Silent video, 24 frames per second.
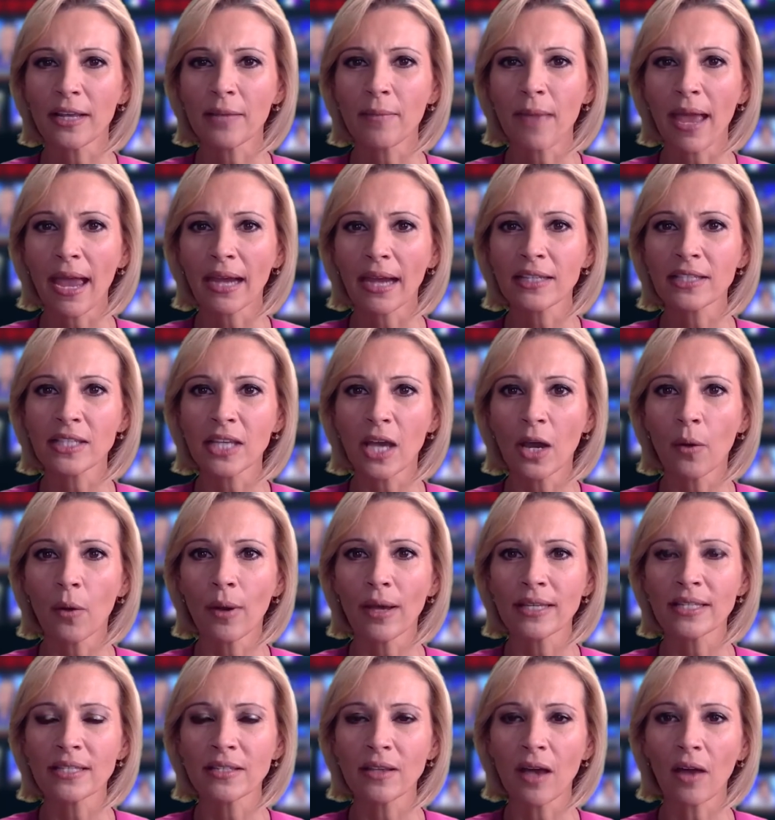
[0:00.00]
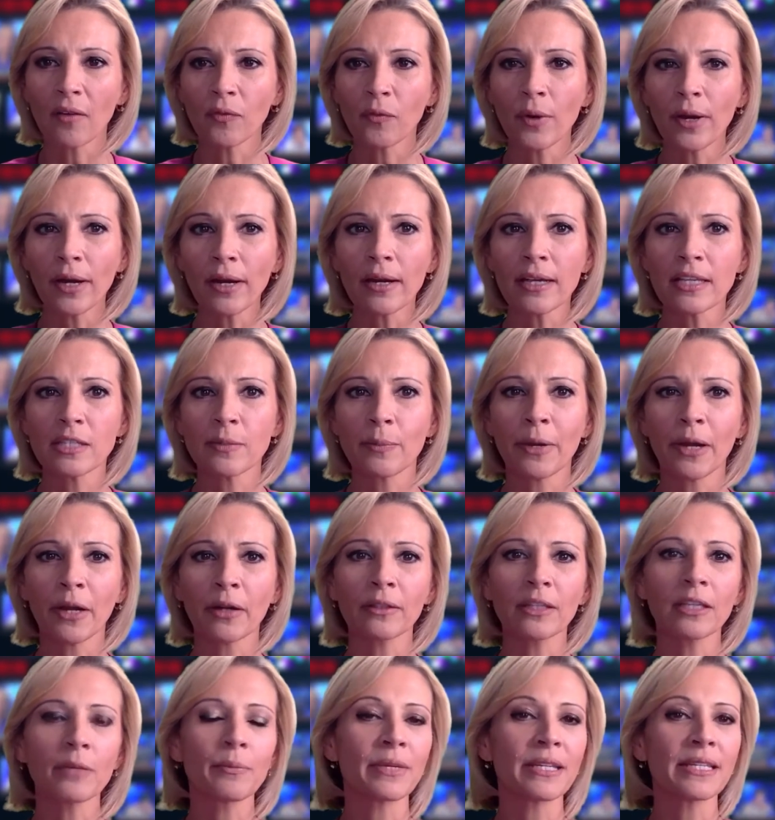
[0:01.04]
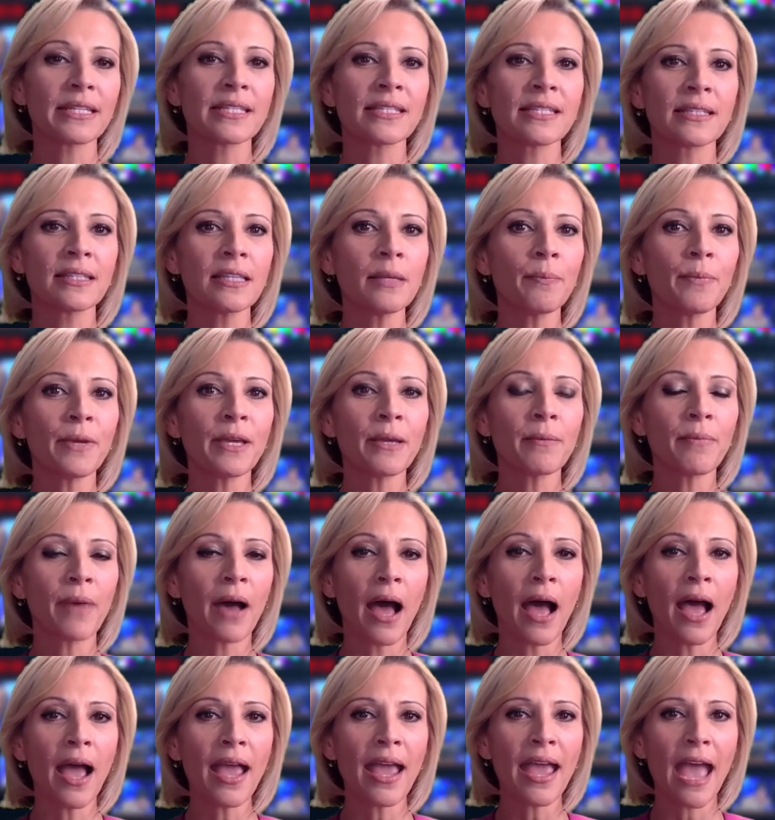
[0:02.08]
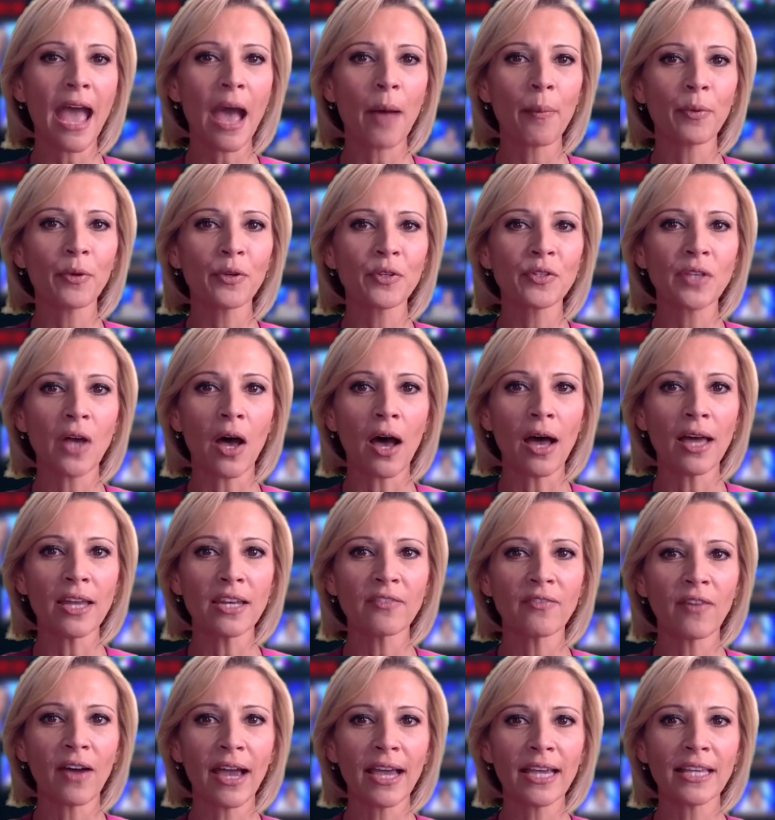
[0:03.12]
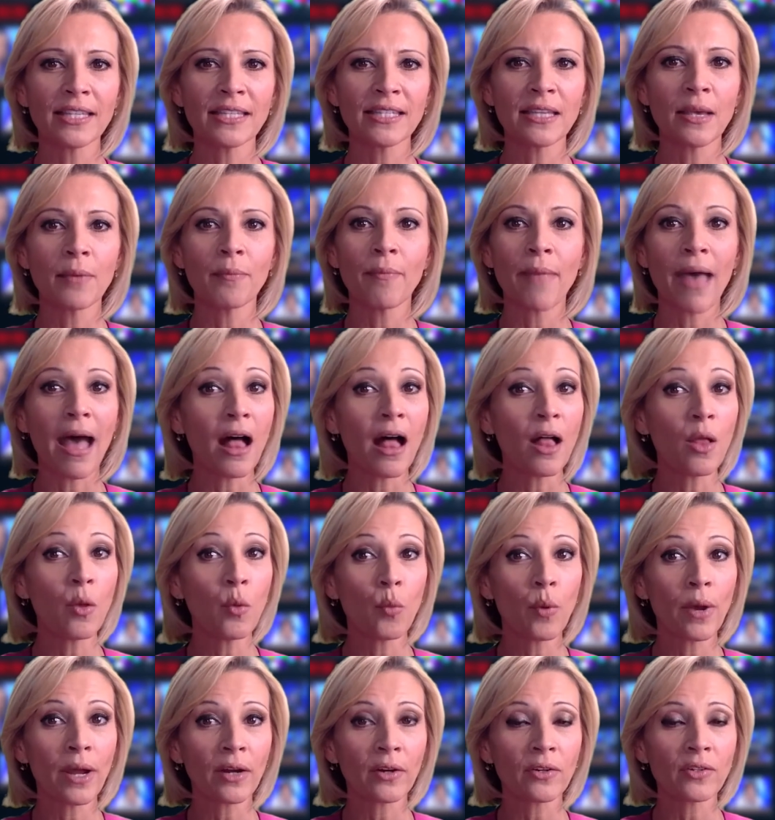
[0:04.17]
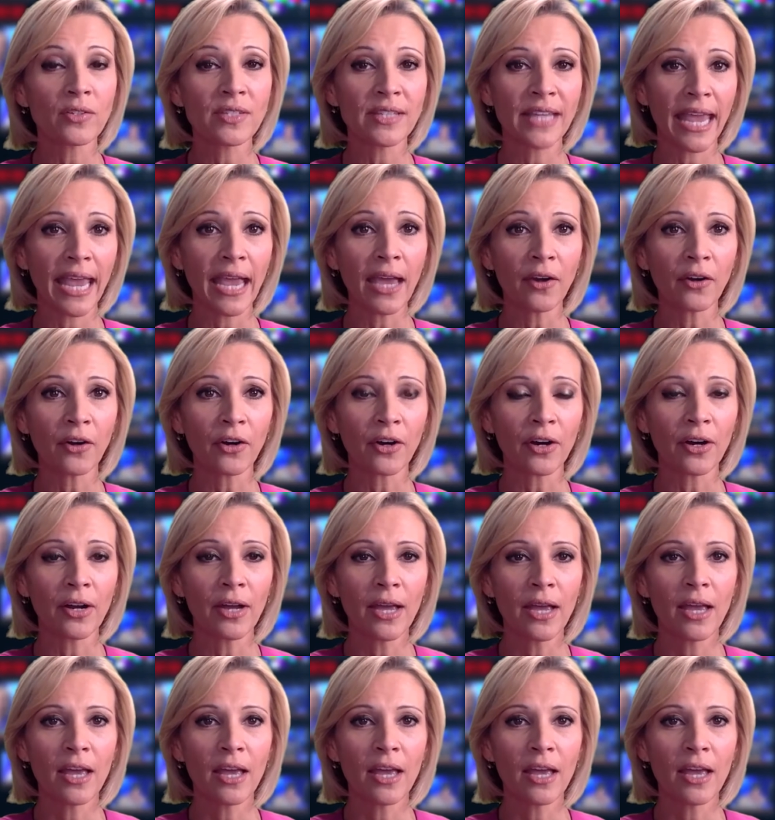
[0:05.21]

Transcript: Mac's OS software has apparently been slipping by Apple's on-device malware scanner.